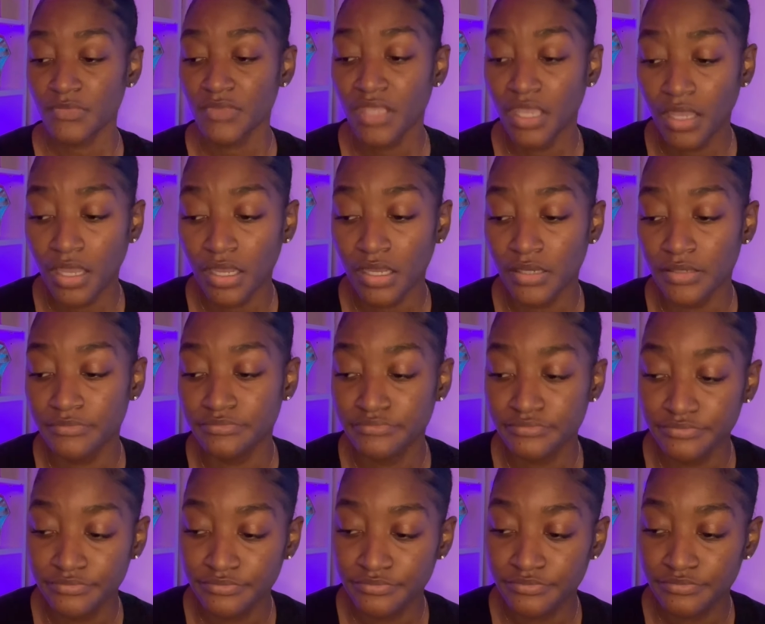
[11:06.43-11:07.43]

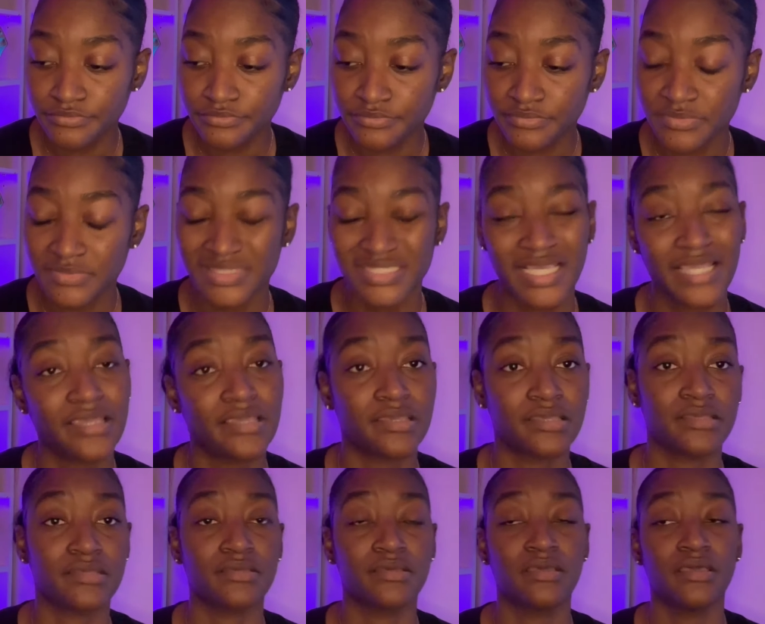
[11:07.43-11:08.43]
Um,
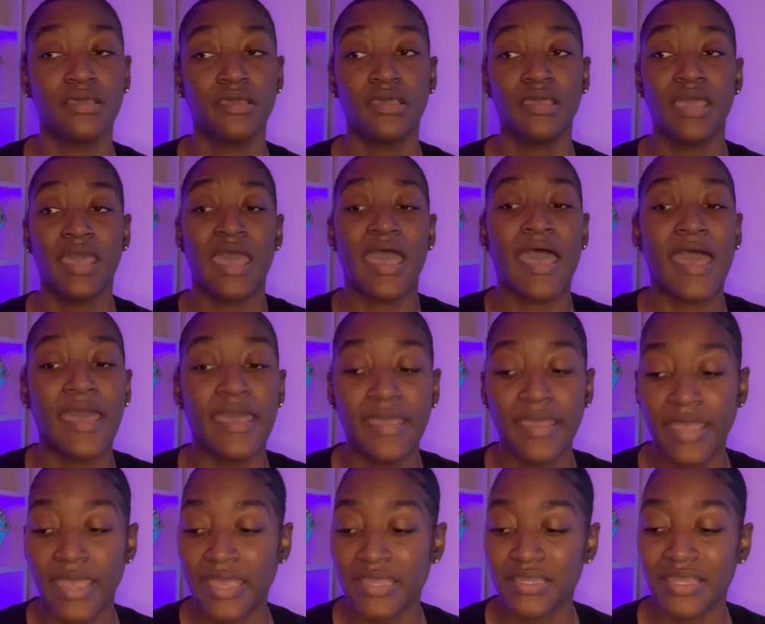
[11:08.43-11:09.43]
dang.
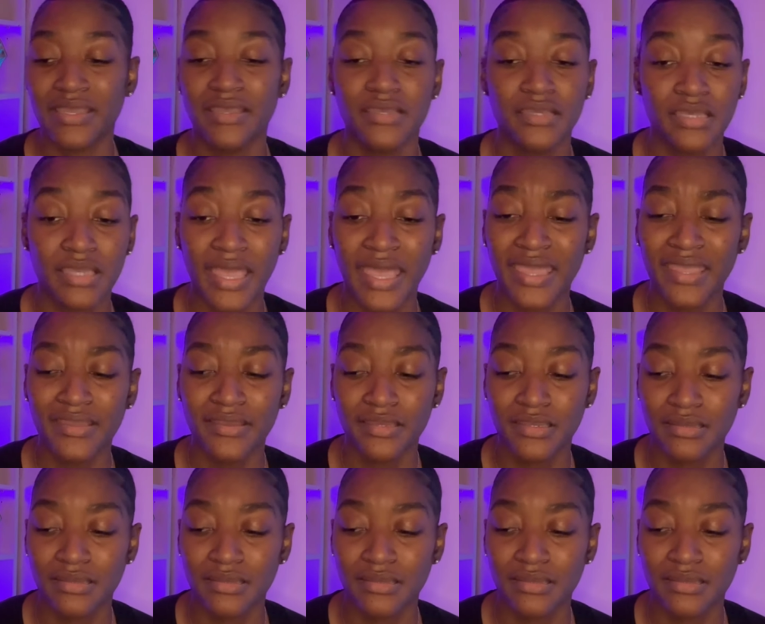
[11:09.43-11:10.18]
I, I,